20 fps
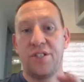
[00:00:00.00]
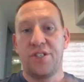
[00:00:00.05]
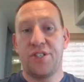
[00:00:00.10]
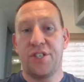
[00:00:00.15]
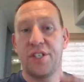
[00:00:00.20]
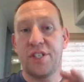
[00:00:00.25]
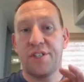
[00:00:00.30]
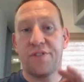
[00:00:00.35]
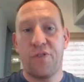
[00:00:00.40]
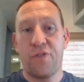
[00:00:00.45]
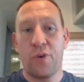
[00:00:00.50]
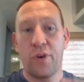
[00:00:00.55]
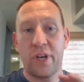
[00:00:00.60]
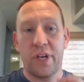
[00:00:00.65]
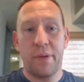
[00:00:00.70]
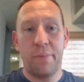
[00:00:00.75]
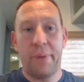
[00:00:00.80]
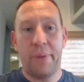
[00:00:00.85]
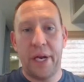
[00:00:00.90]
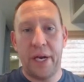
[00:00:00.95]
Just for
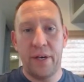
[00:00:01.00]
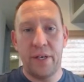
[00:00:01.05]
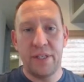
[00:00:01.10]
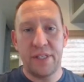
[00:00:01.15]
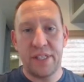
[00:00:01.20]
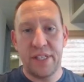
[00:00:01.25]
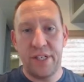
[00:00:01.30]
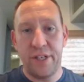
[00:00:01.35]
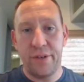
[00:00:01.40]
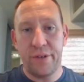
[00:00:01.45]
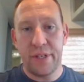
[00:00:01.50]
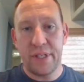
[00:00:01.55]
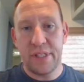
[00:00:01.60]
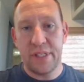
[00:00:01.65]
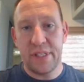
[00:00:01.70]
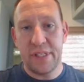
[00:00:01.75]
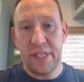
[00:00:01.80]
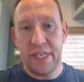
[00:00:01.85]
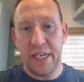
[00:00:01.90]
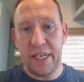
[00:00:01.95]
comparison, you can
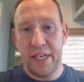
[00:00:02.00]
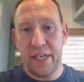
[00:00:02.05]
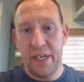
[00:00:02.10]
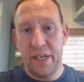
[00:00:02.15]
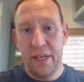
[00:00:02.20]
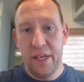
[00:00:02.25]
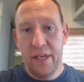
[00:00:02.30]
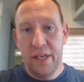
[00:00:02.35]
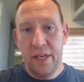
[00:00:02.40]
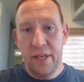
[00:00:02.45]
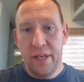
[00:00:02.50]
see